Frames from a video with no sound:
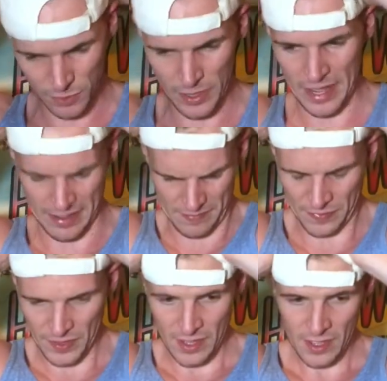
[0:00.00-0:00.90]
away.
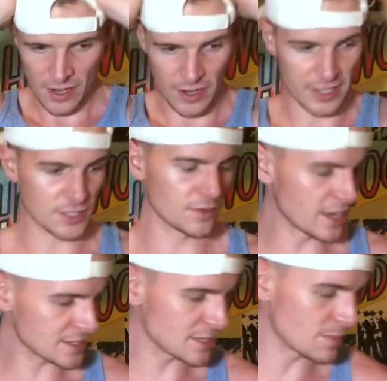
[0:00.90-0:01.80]
All right, so
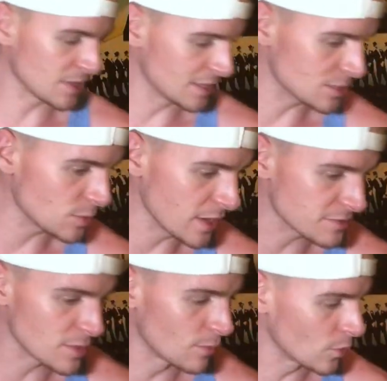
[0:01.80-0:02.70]
next up on the list, we
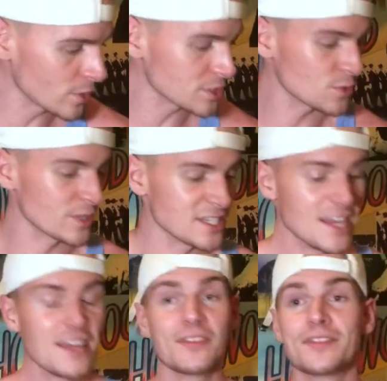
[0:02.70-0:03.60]
have some more shorts.
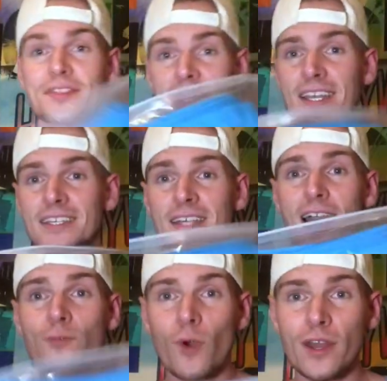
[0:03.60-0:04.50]
These
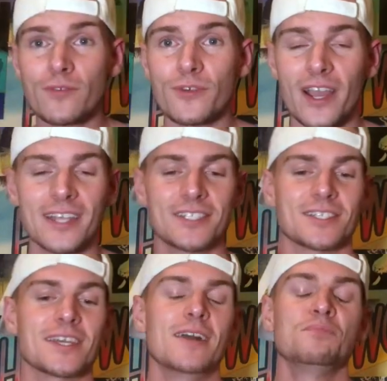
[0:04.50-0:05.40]
I've wanted for
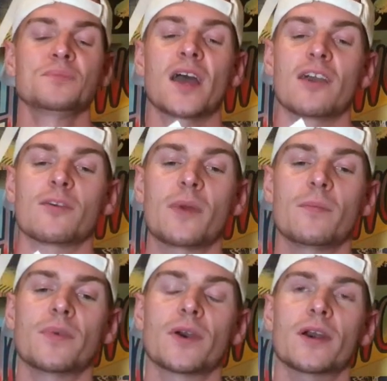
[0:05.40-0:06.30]
ages. I
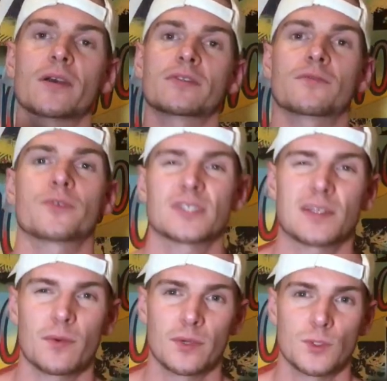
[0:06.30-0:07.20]
remember the first
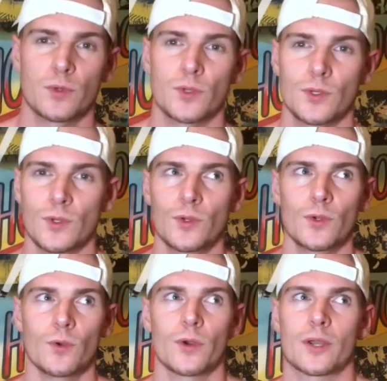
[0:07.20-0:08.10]
time I went to a New
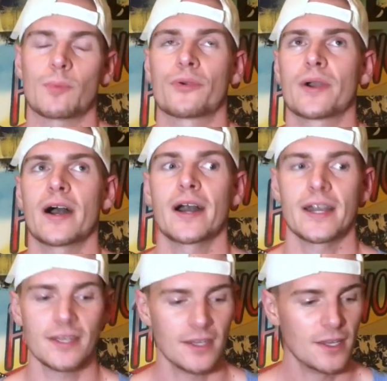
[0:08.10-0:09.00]
York
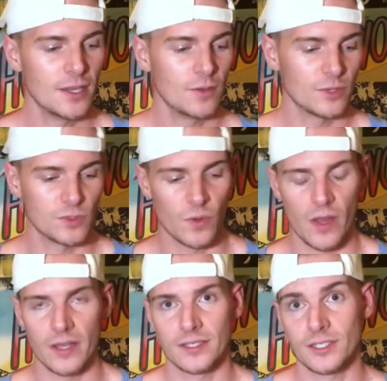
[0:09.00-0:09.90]
Pride, which
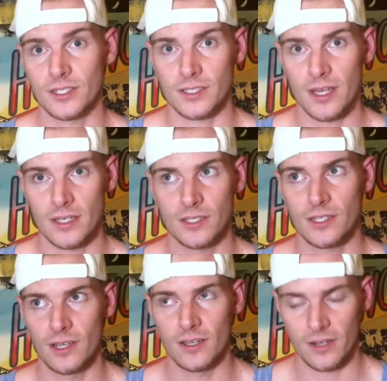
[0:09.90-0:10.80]
was just last
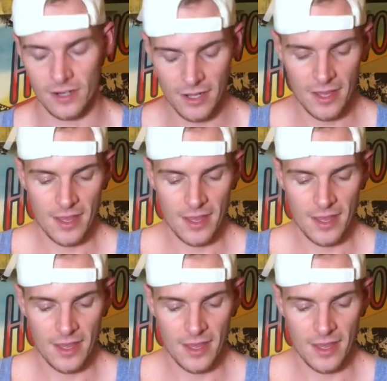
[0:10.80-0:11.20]
year,